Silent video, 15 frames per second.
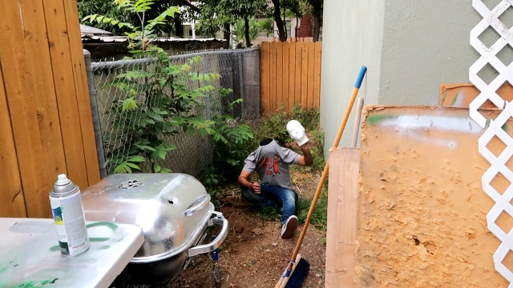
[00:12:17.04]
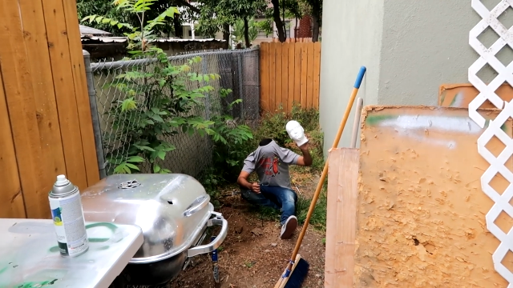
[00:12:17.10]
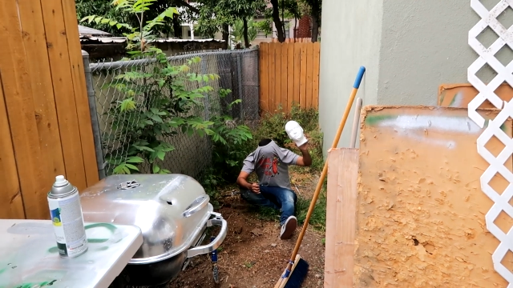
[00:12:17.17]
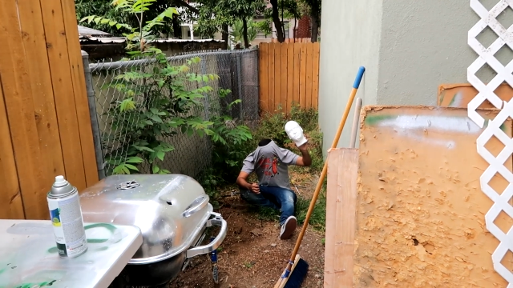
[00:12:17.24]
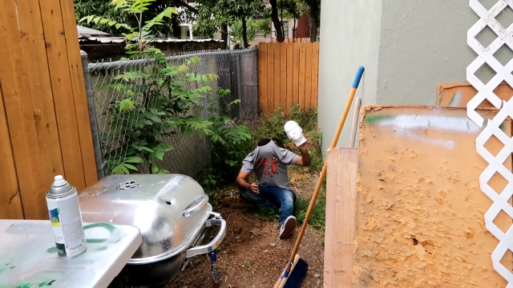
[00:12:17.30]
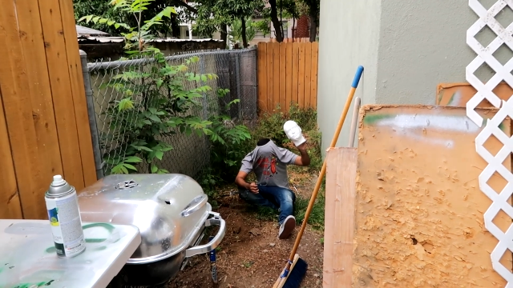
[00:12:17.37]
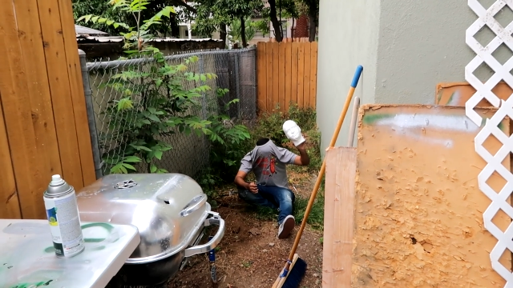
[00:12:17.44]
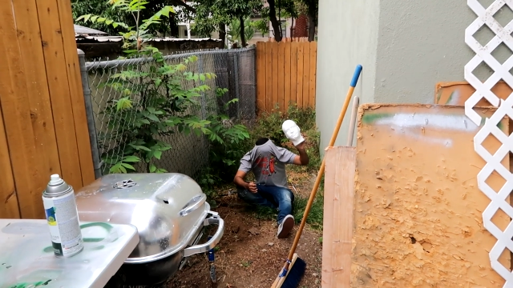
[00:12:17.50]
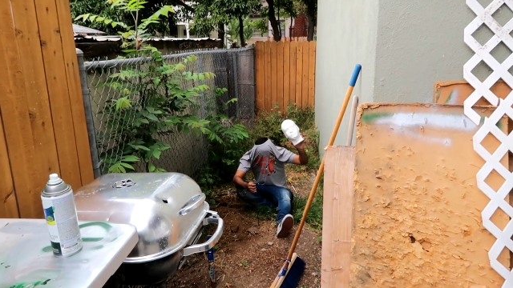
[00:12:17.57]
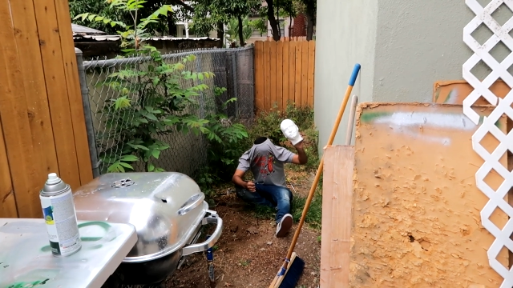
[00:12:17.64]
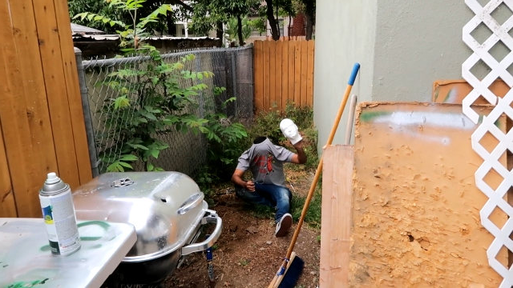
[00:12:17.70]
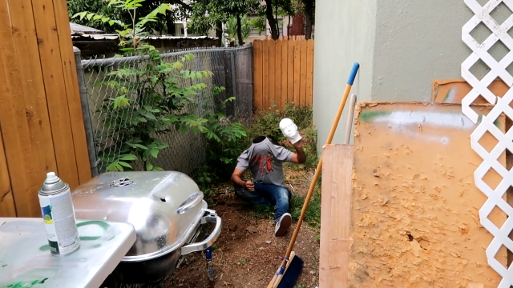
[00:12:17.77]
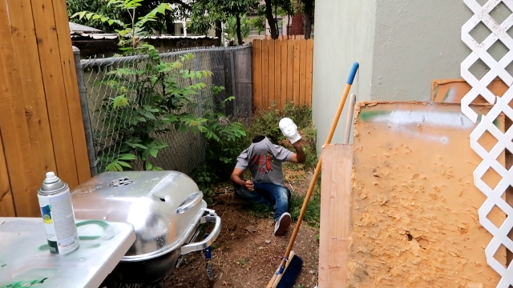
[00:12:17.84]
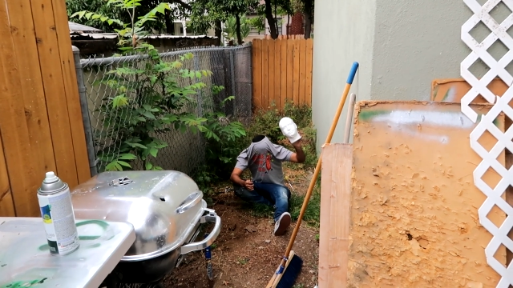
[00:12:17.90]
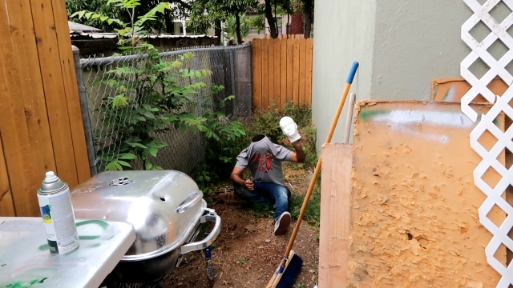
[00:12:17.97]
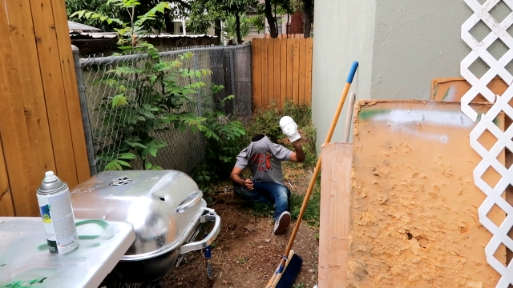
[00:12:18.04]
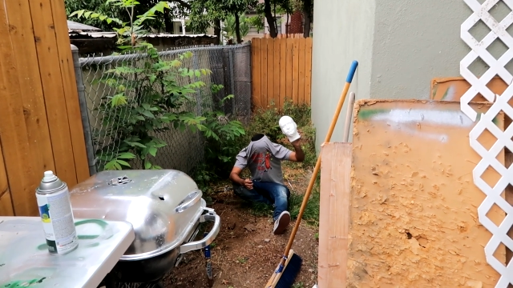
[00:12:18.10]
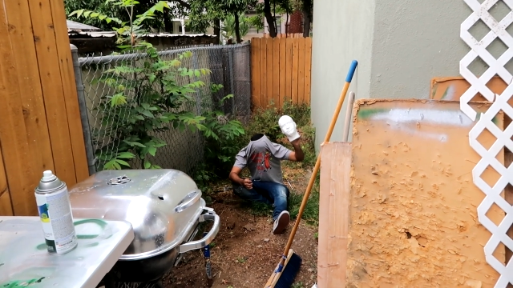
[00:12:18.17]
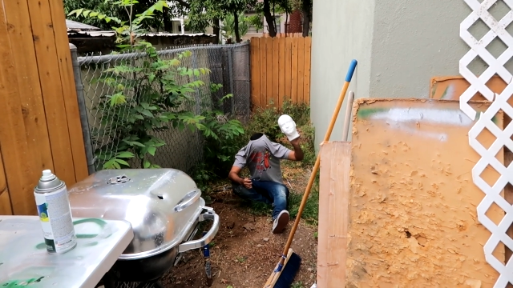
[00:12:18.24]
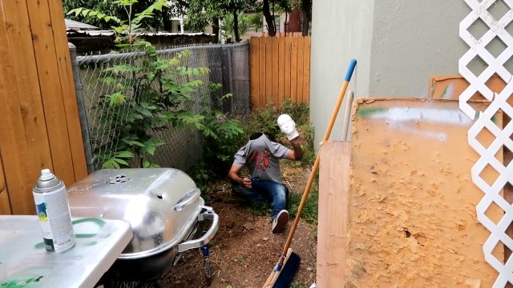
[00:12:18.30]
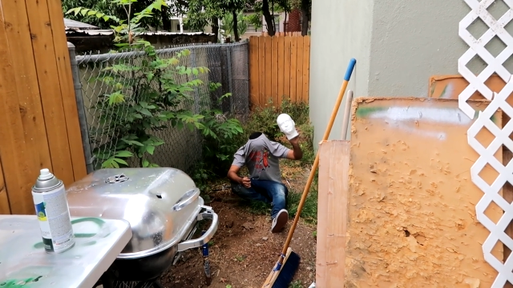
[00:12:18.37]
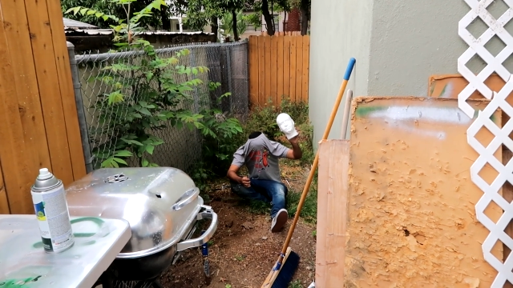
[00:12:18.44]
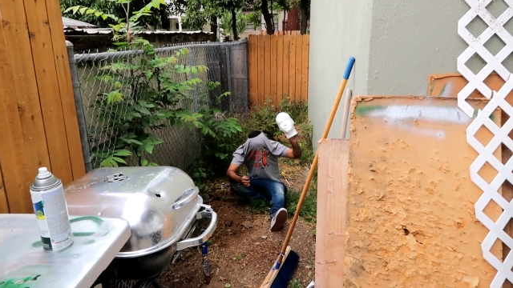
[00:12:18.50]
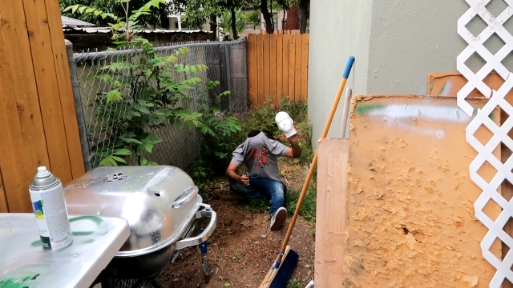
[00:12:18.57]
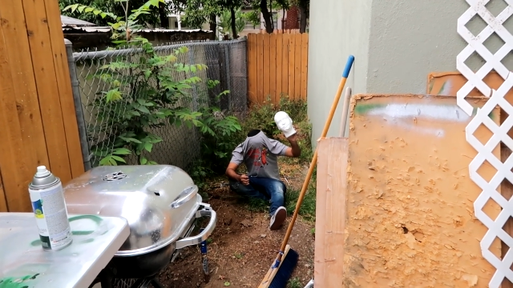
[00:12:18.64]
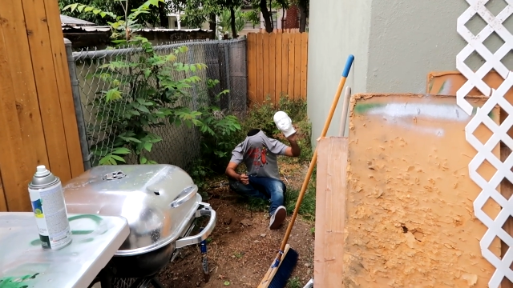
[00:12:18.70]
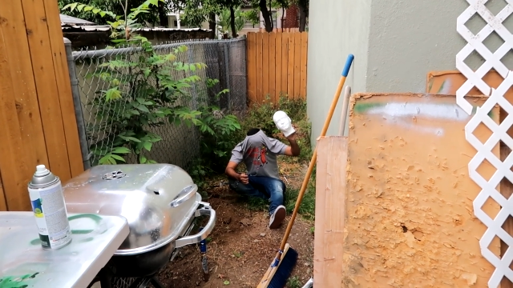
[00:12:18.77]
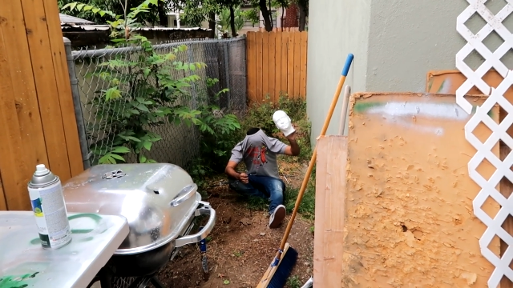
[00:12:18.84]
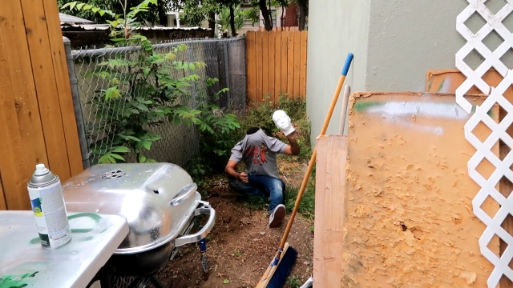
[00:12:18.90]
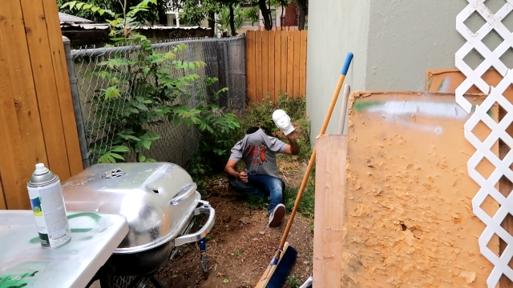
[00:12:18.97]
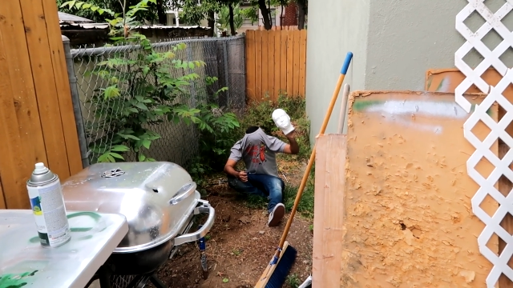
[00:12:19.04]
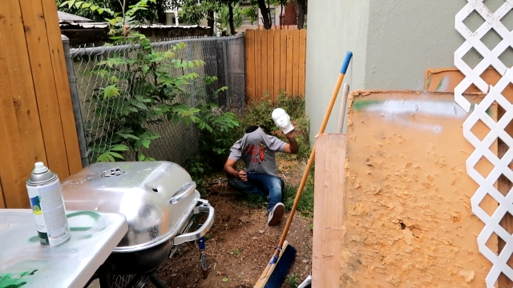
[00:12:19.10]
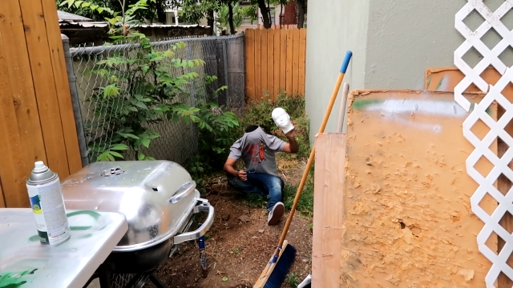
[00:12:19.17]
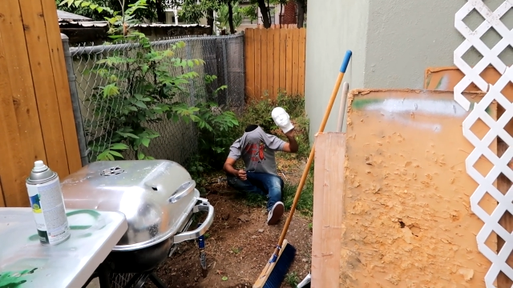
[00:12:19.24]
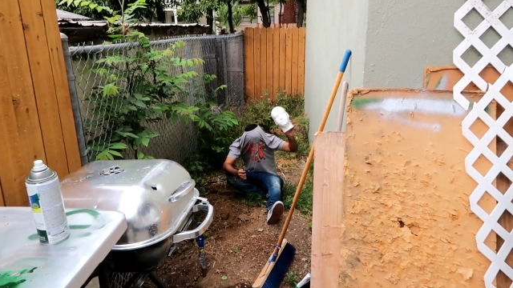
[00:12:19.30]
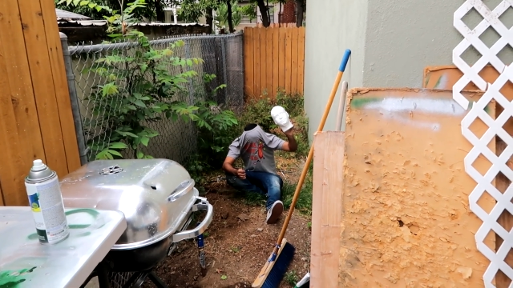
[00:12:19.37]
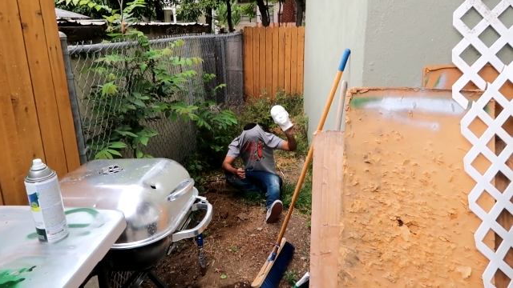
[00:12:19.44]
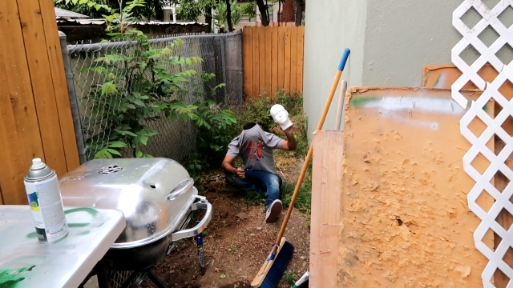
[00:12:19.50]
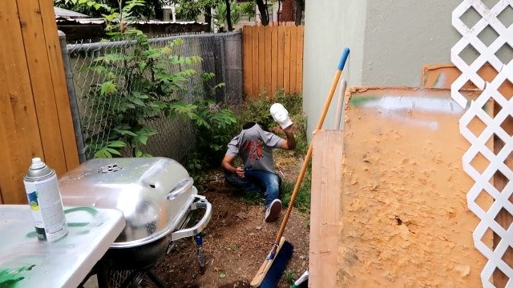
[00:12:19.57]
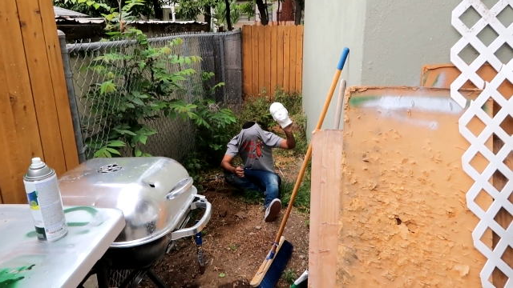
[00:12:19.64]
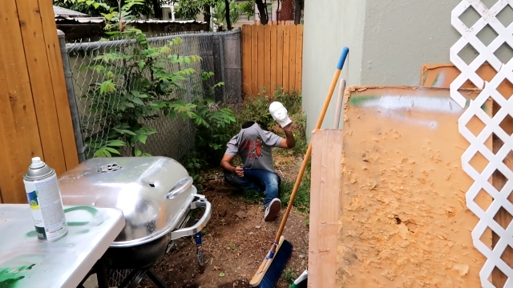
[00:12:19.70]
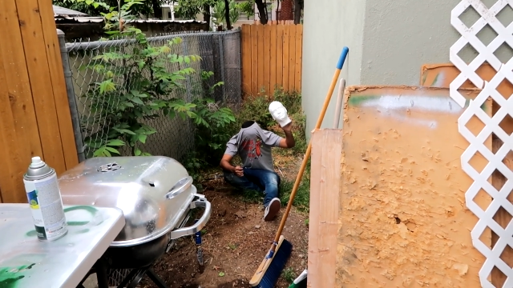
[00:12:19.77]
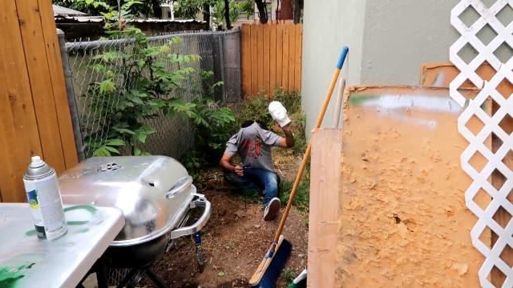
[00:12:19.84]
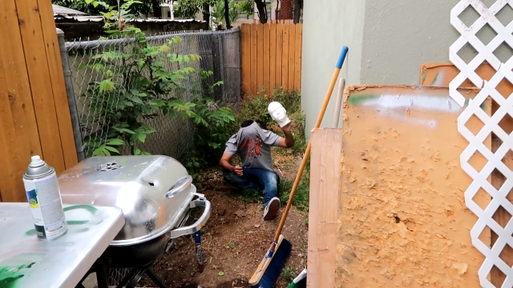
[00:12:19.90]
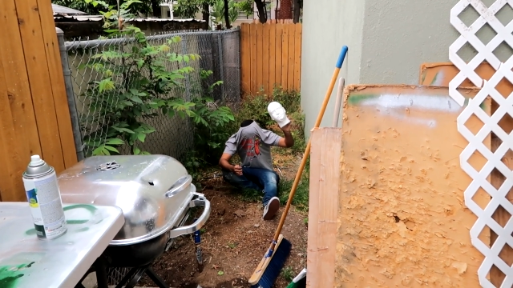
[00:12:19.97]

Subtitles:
No face is visible, so there are no lips to read.